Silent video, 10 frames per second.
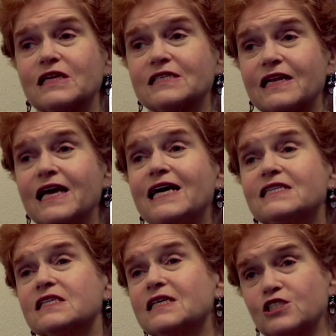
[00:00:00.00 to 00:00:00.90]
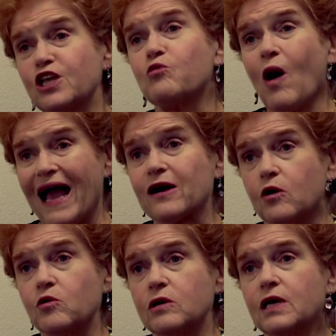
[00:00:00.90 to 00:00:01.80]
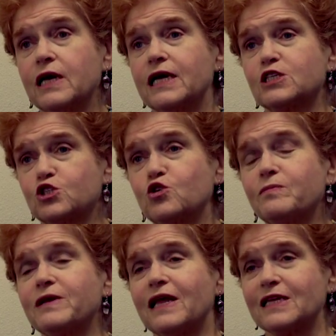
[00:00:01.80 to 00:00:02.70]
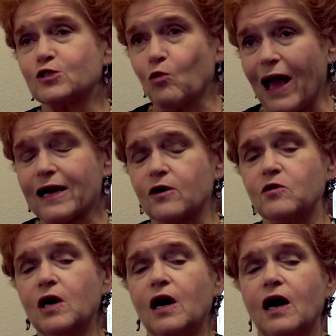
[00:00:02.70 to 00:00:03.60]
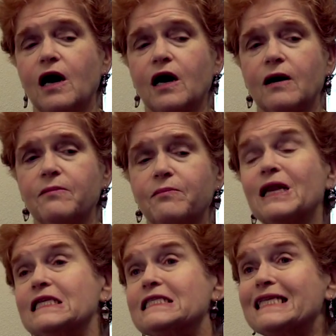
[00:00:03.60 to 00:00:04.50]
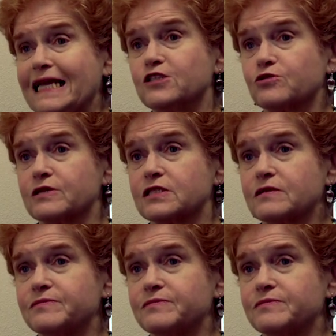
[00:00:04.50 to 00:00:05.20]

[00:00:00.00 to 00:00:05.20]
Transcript: I said, it's essentially wacko. It's stupid and it's wacko, but it's dangerous.